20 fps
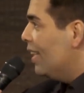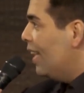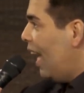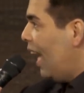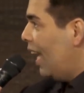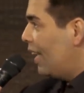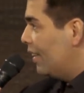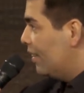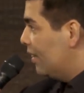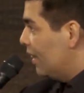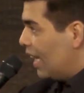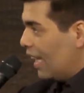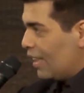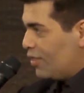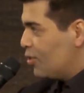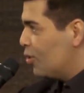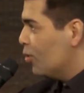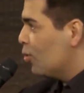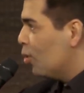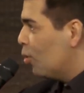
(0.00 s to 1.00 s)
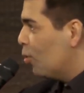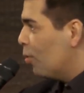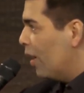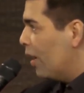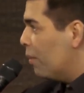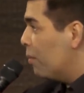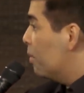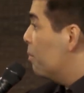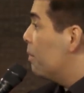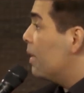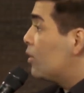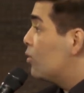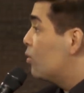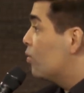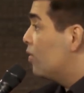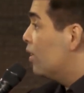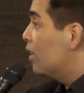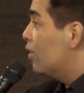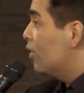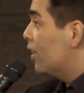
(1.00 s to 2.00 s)
and gets you nowhere but makes you
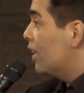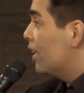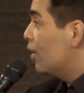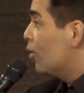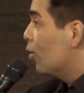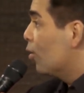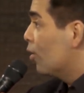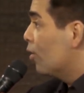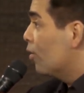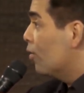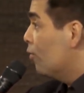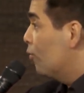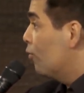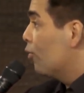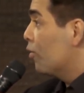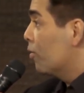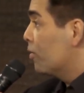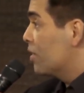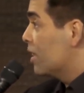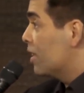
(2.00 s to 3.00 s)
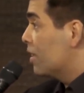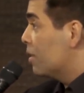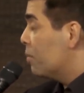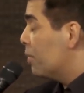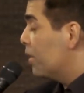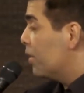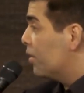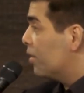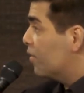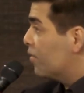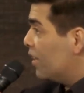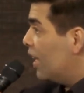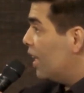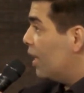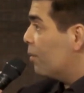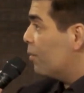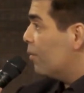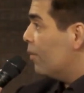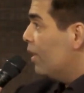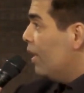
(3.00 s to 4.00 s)
feel really good for a certain period of time.
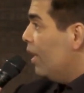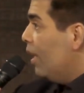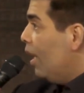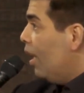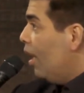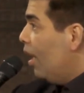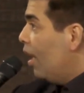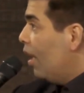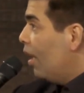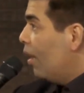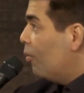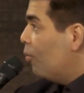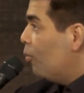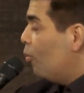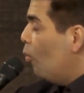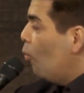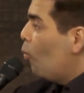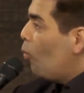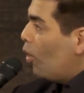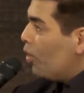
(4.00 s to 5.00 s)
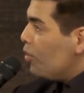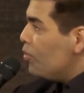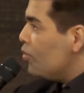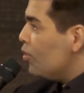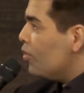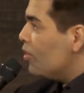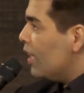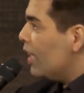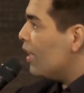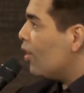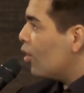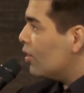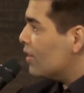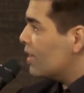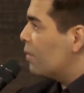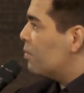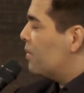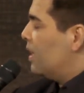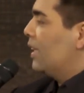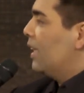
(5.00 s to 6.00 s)
What is your take on
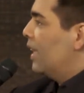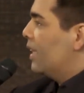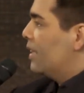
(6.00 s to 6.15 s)
something like